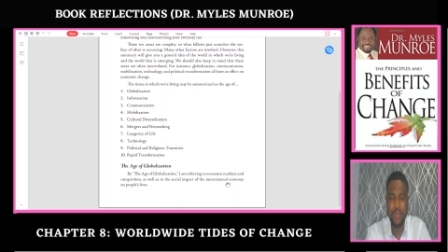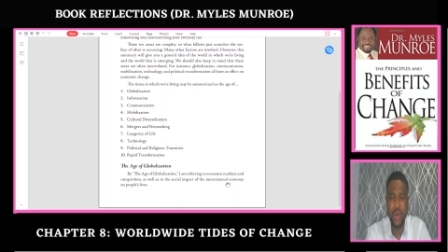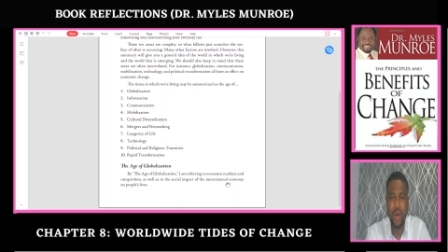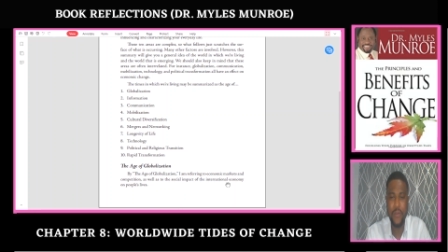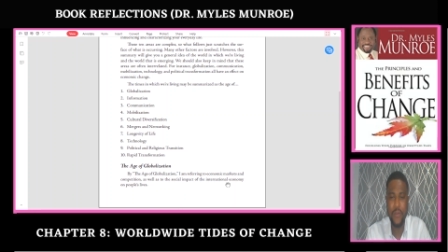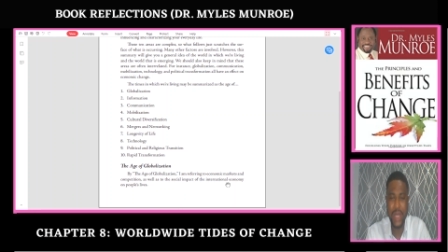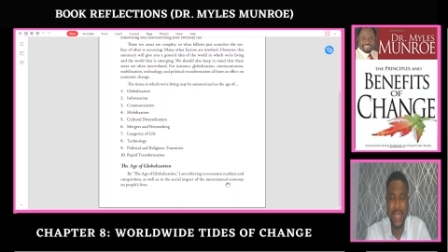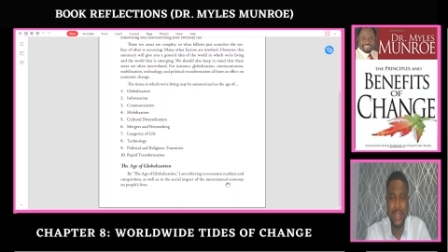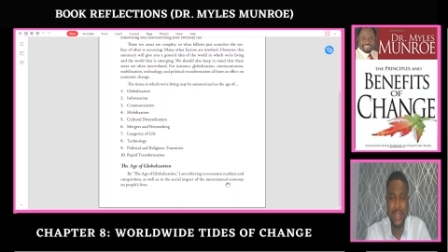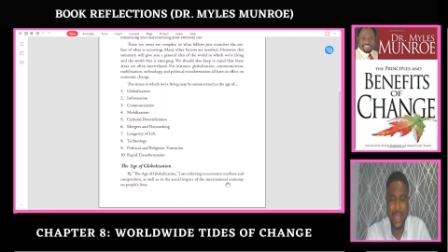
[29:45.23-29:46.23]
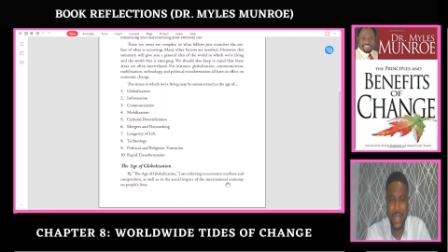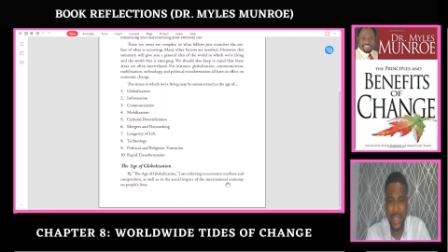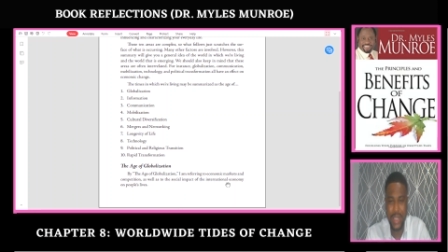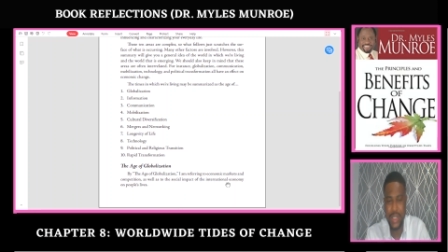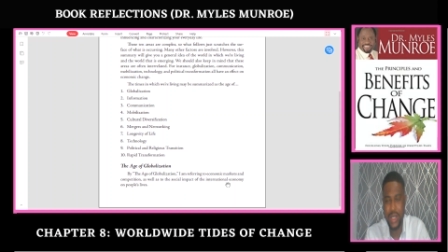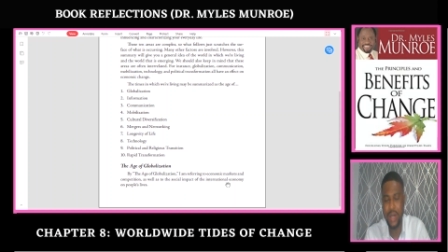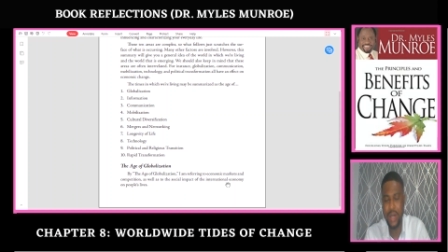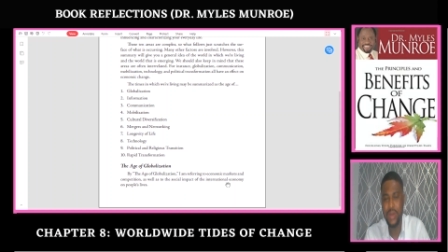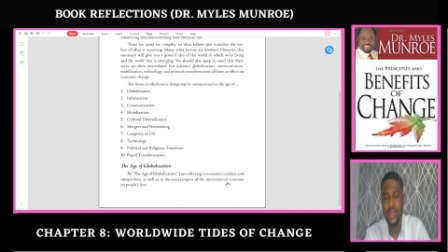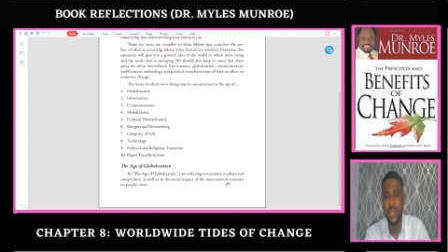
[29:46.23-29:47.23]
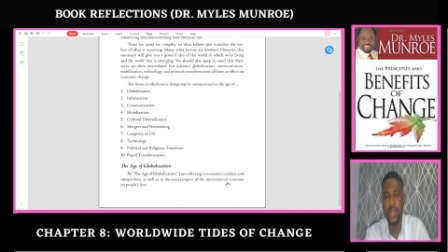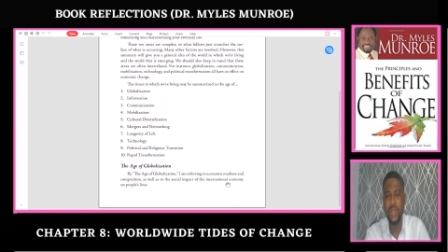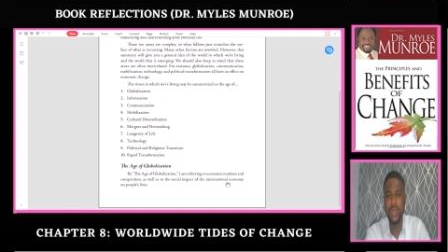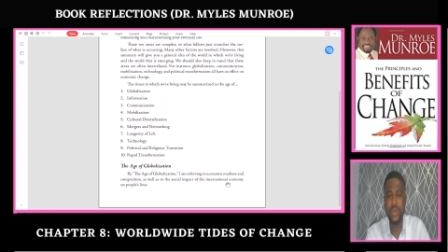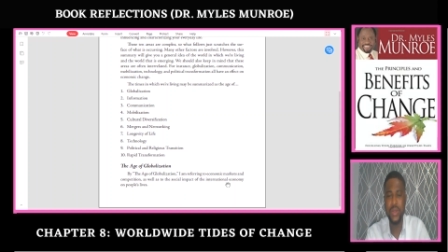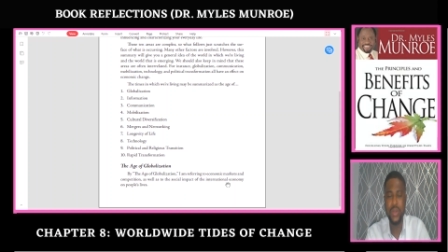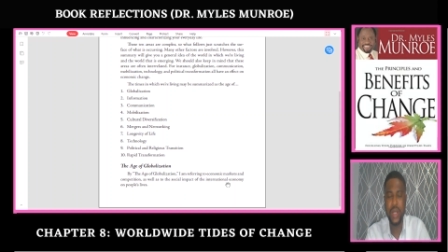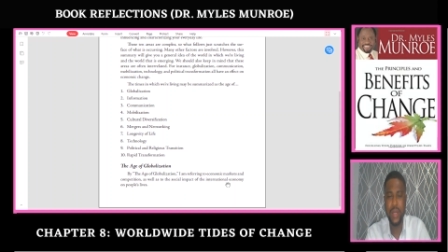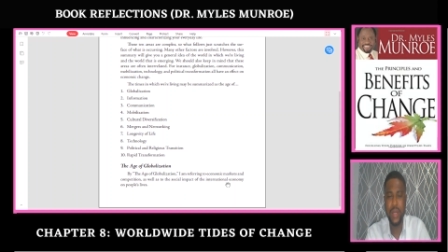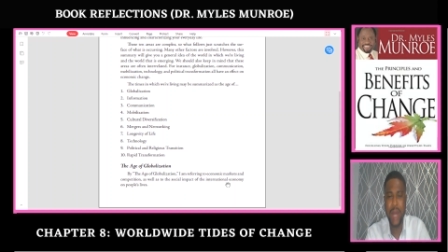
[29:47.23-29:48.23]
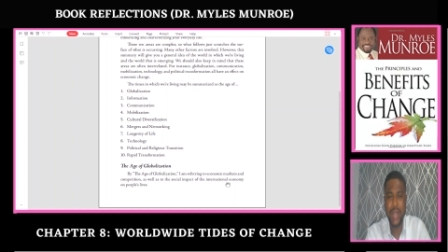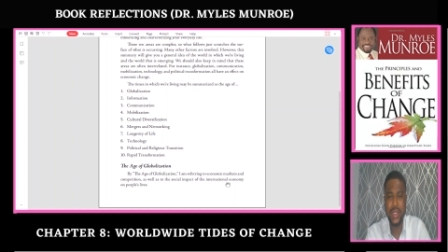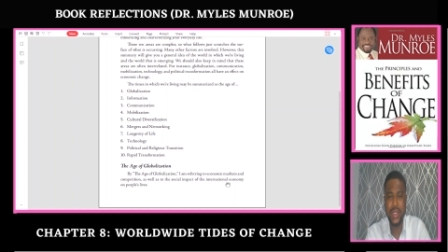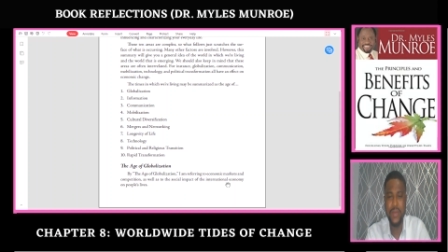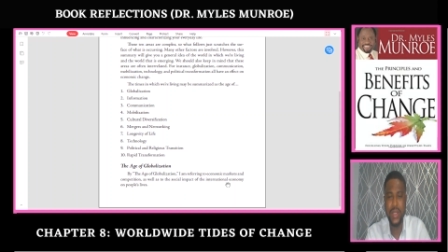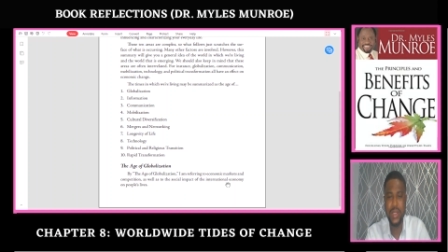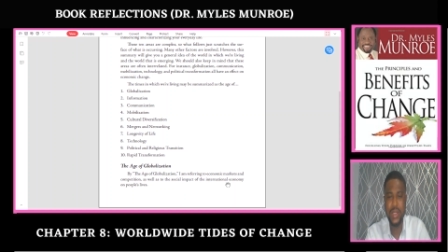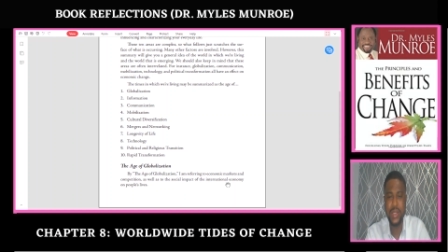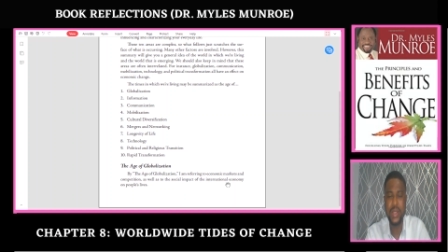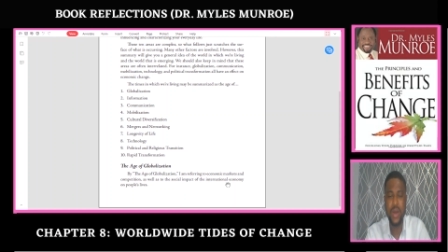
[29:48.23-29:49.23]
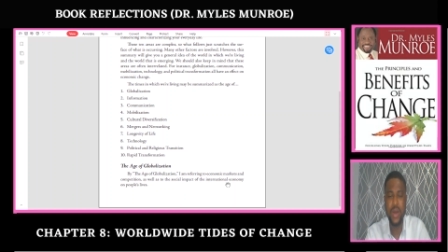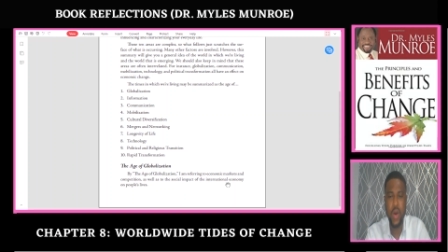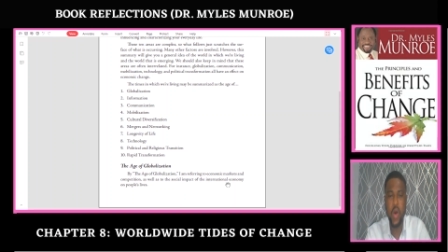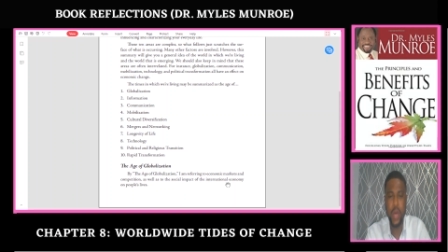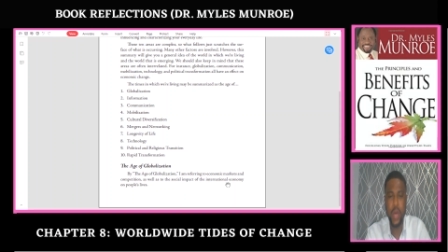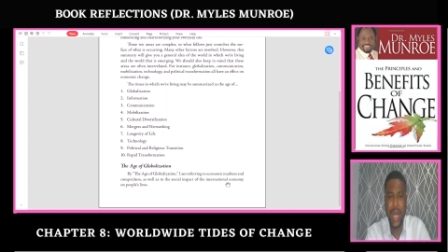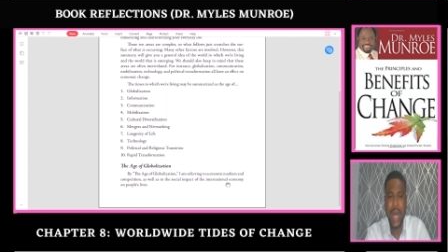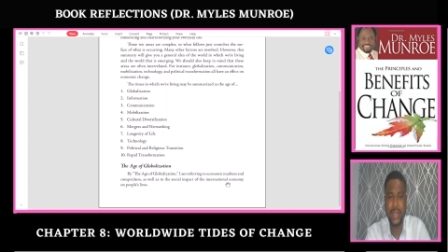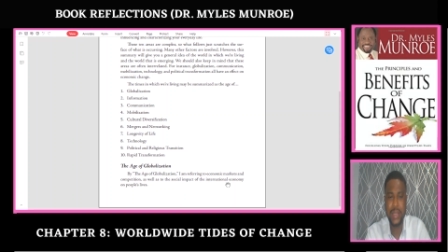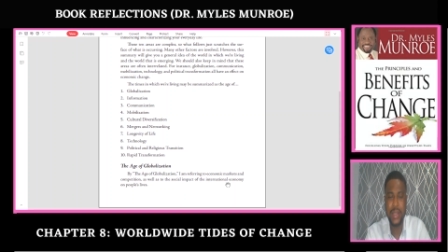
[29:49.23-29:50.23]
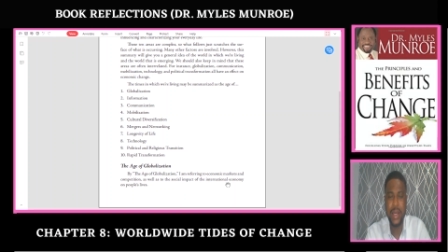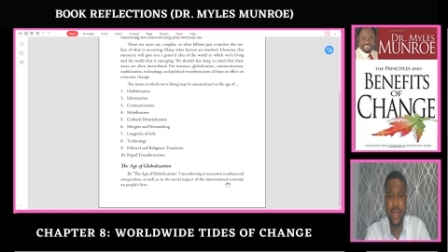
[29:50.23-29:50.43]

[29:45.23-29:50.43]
of international, you know, um, activities on us.